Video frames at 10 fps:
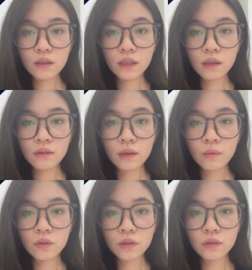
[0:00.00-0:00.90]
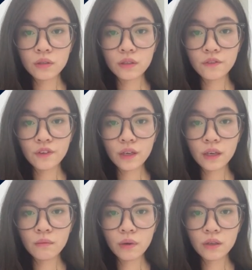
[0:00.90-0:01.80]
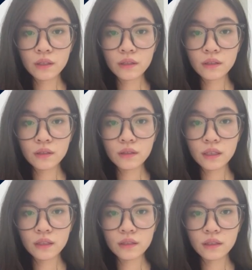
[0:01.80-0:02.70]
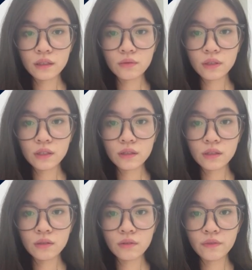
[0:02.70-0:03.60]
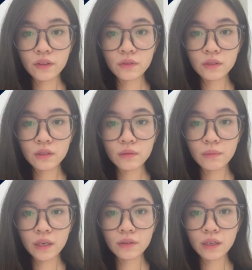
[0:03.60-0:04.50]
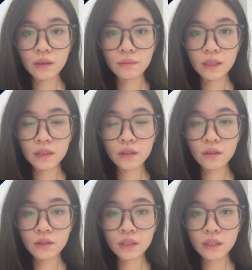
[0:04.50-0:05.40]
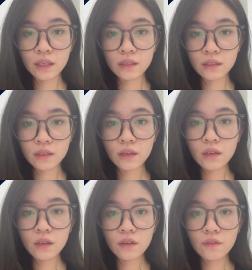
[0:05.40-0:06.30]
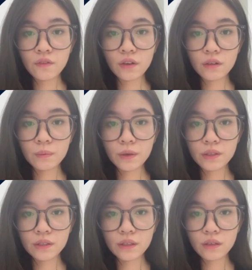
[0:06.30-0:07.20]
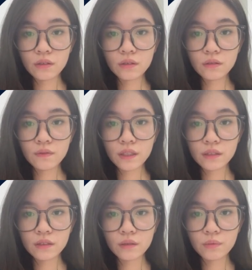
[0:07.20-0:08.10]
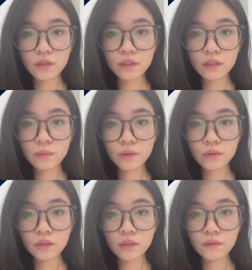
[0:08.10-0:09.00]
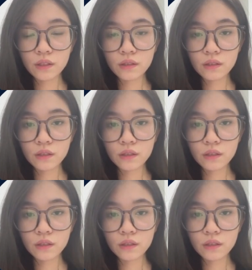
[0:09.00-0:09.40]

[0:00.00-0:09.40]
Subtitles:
Now let me introduce the frequent points that this research reveals about combining logistics 4.0 with the principles of the